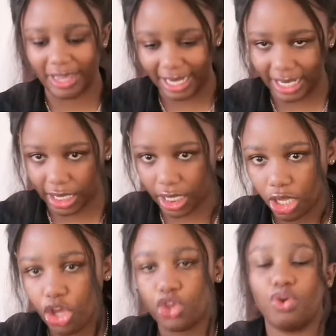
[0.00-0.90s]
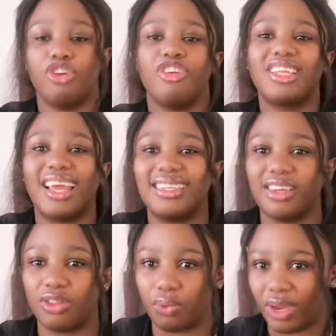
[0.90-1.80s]
failing, you are not
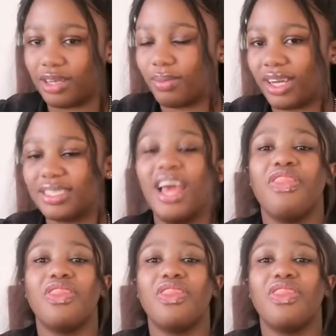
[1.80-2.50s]
getting the right marks.